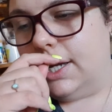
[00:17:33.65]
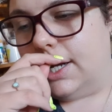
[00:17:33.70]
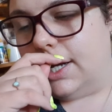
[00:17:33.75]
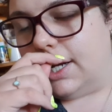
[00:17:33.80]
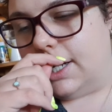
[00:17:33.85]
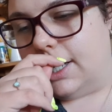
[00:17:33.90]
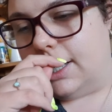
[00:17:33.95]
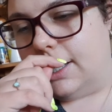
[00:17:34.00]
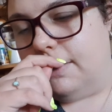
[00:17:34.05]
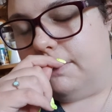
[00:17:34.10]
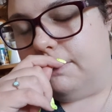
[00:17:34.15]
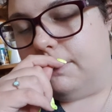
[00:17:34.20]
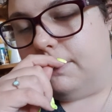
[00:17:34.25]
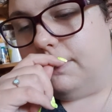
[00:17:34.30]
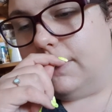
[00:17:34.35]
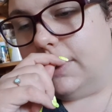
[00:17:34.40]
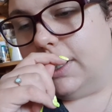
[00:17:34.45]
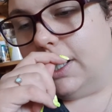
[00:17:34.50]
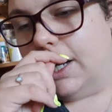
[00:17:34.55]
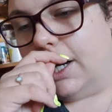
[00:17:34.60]

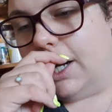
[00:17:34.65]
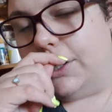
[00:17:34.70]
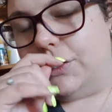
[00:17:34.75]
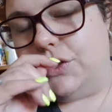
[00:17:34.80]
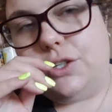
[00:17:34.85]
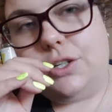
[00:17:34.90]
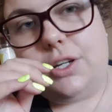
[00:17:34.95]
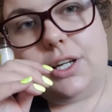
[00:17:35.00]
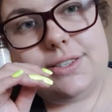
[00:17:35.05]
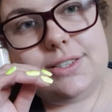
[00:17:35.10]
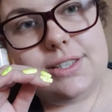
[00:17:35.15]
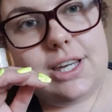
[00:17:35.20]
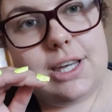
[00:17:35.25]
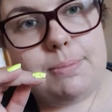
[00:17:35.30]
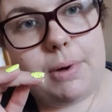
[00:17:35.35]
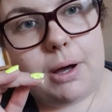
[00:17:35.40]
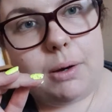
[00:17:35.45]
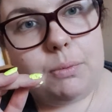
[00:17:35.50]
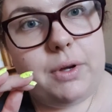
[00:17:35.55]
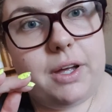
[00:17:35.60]
I do like to
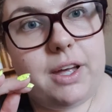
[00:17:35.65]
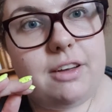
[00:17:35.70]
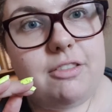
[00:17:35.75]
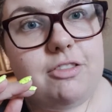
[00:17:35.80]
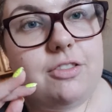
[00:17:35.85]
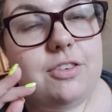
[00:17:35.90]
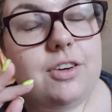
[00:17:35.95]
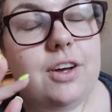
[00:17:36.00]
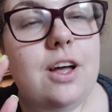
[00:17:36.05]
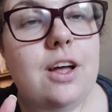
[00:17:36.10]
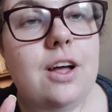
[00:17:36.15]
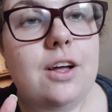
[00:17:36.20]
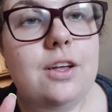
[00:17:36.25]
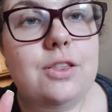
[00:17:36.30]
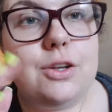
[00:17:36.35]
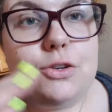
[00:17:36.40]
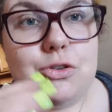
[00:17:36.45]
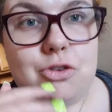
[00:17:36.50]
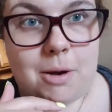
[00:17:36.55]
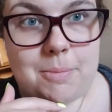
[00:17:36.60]
keep up with
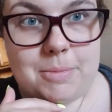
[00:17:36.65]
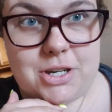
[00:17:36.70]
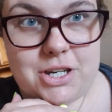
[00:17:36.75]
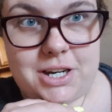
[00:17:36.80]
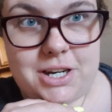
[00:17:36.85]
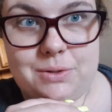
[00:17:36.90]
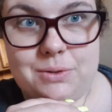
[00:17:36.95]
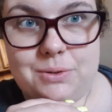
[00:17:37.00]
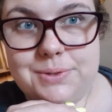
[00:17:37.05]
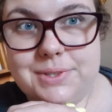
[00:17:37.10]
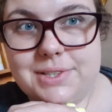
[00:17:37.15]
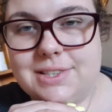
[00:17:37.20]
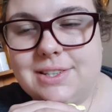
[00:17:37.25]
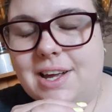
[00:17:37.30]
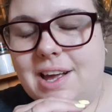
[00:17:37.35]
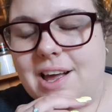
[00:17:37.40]
the drama channels.